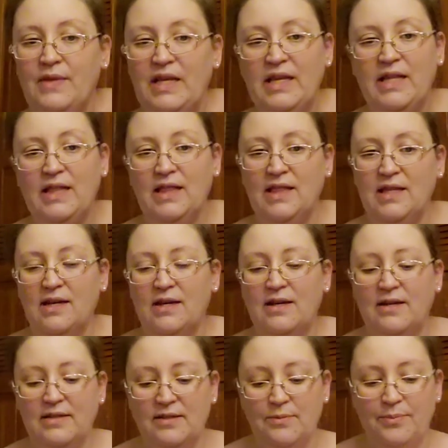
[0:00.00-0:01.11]
in
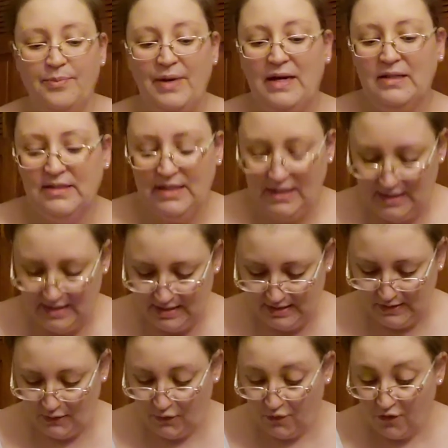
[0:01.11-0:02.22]
the box like
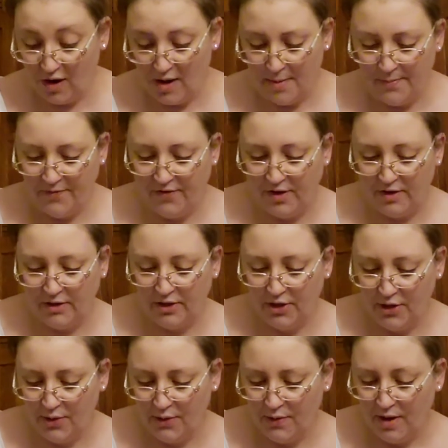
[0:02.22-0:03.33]
this from
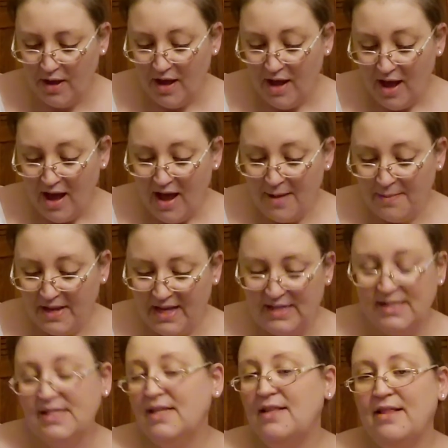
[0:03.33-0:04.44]
Funko, I'm
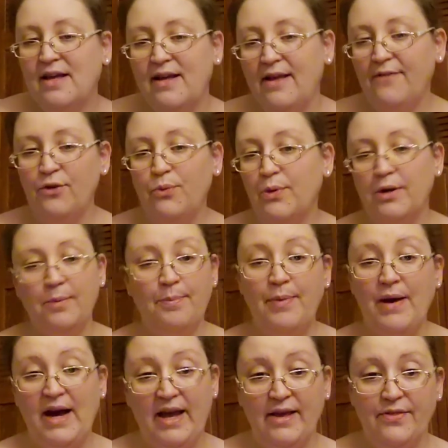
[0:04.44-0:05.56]
guessing that if you were to
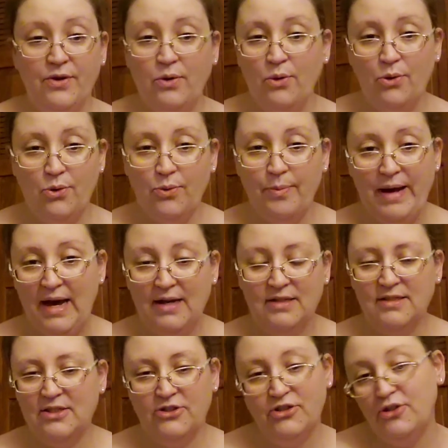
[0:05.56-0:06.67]
buy the whole
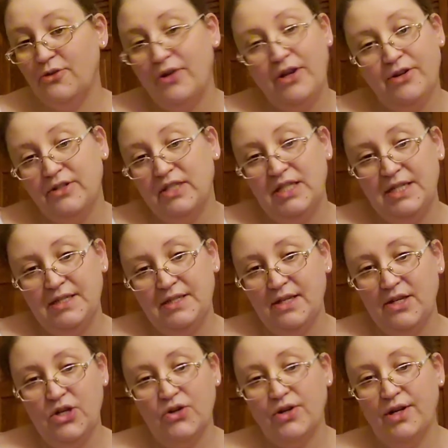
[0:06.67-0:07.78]
box, there's no guarantees
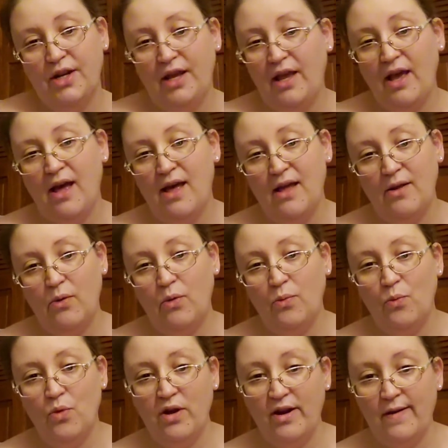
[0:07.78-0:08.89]
that you're going to get
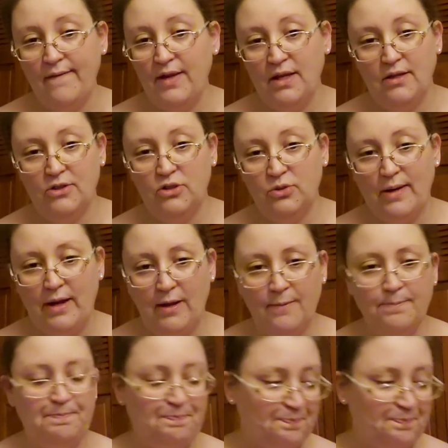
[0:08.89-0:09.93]
one of each, right?